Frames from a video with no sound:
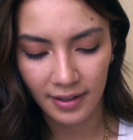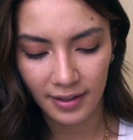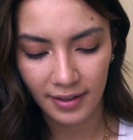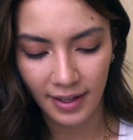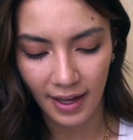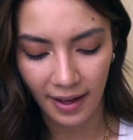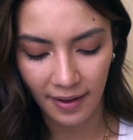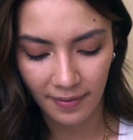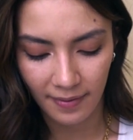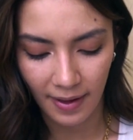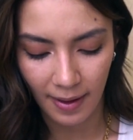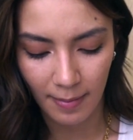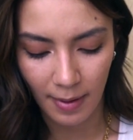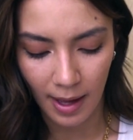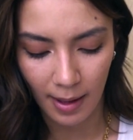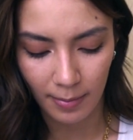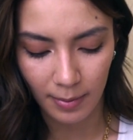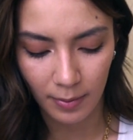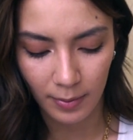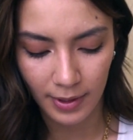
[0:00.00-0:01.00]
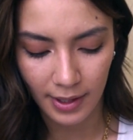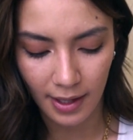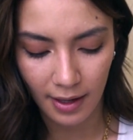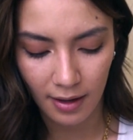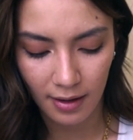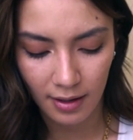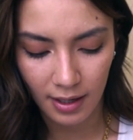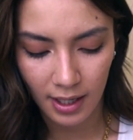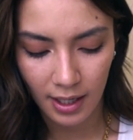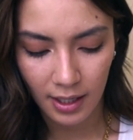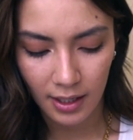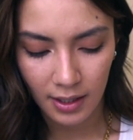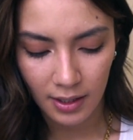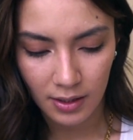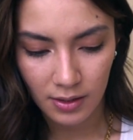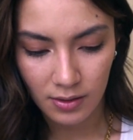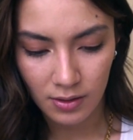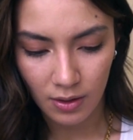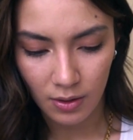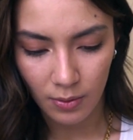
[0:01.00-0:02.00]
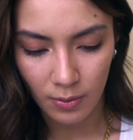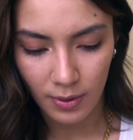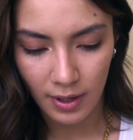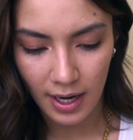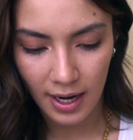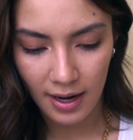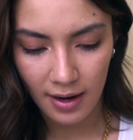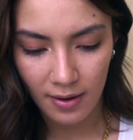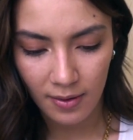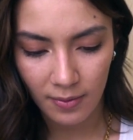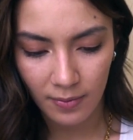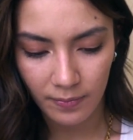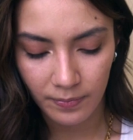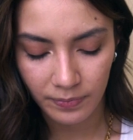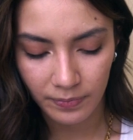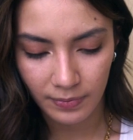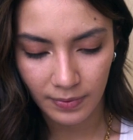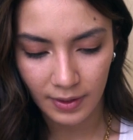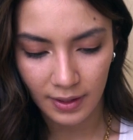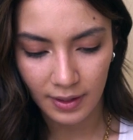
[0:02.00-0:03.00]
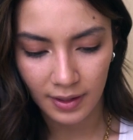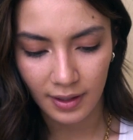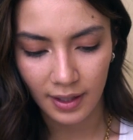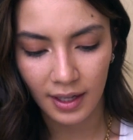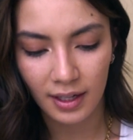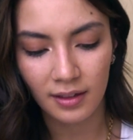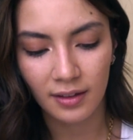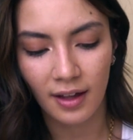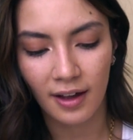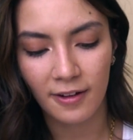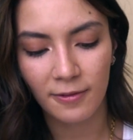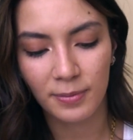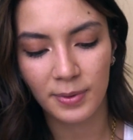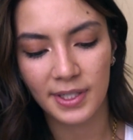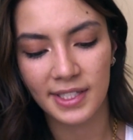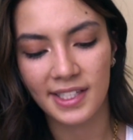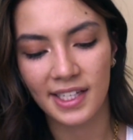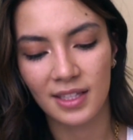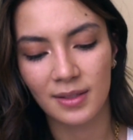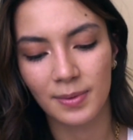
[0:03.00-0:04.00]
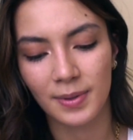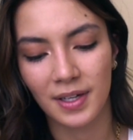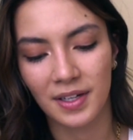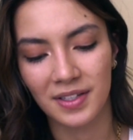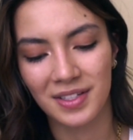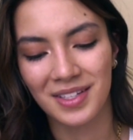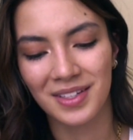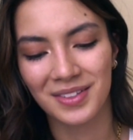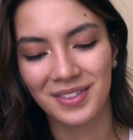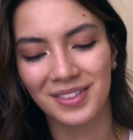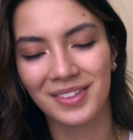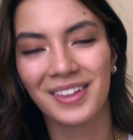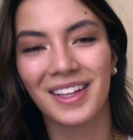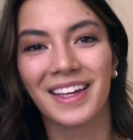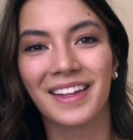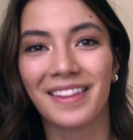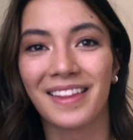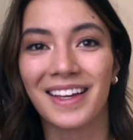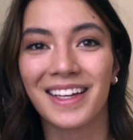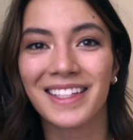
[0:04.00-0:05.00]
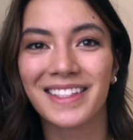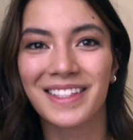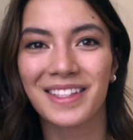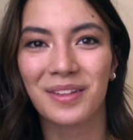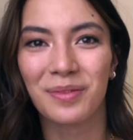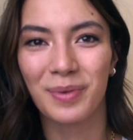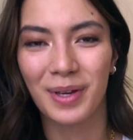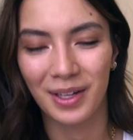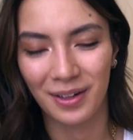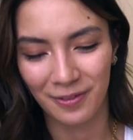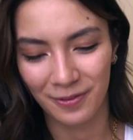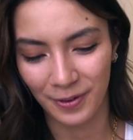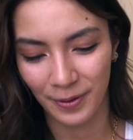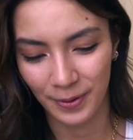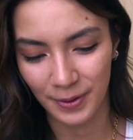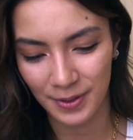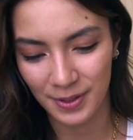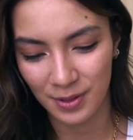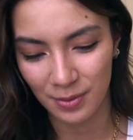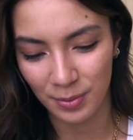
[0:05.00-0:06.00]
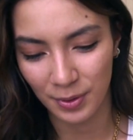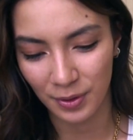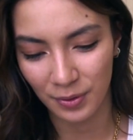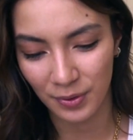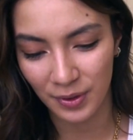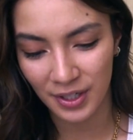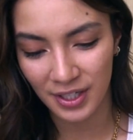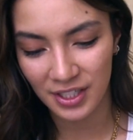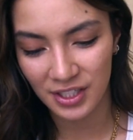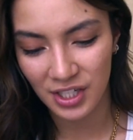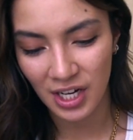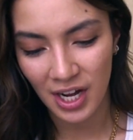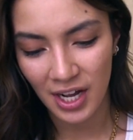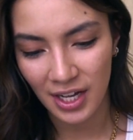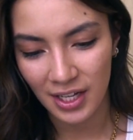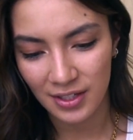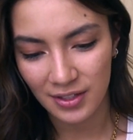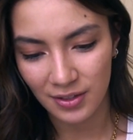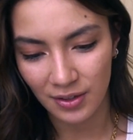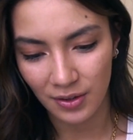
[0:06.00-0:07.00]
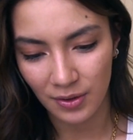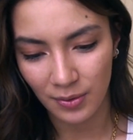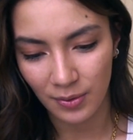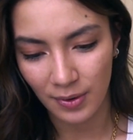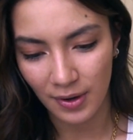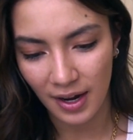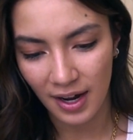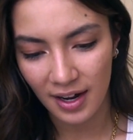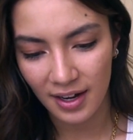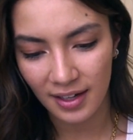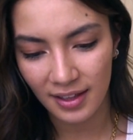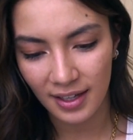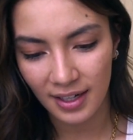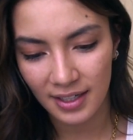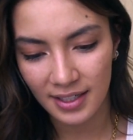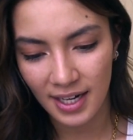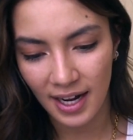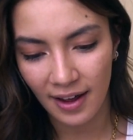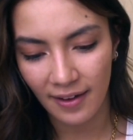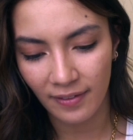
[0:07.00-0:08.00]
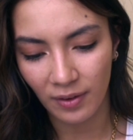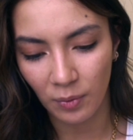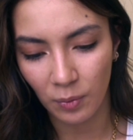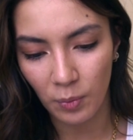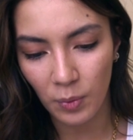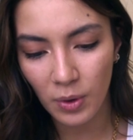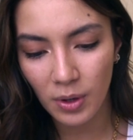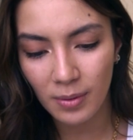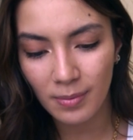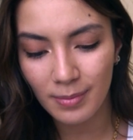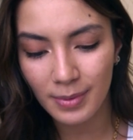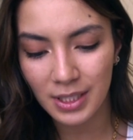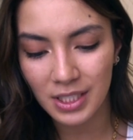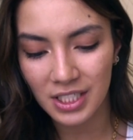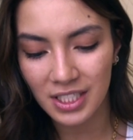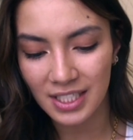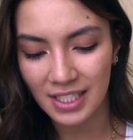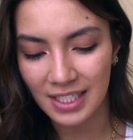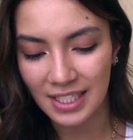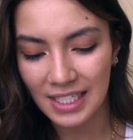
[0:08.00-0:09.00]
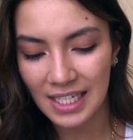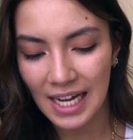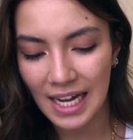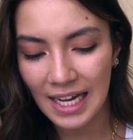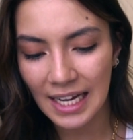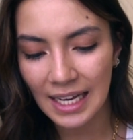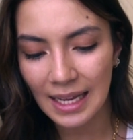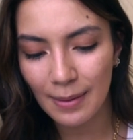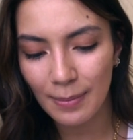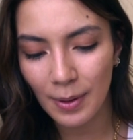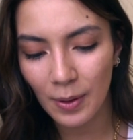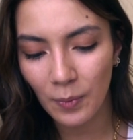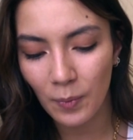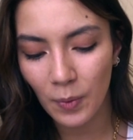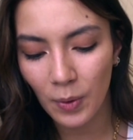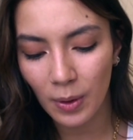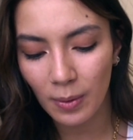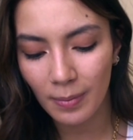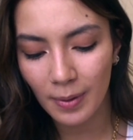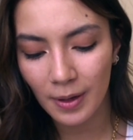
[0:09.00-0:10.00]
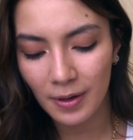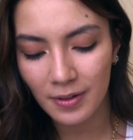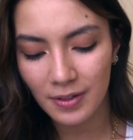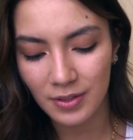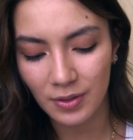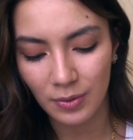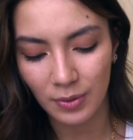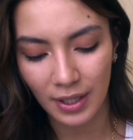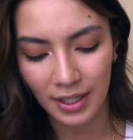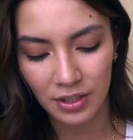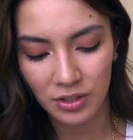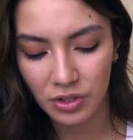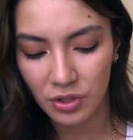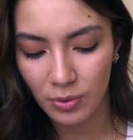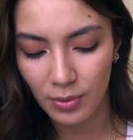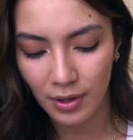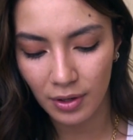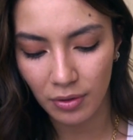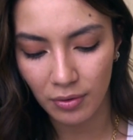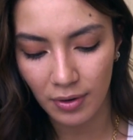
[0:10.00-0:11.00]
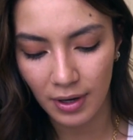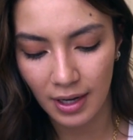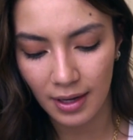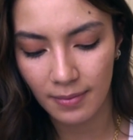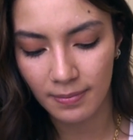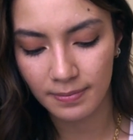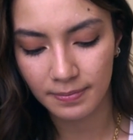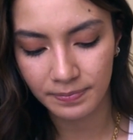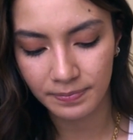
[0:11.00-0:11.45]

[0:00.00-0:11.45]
Yeah, I'm happy with that. So now, like, a lot of presets will also do like this, and they'll make your photo super orange. So I like to have it warm, but just a tiny bit warmer. So like 2 or 3.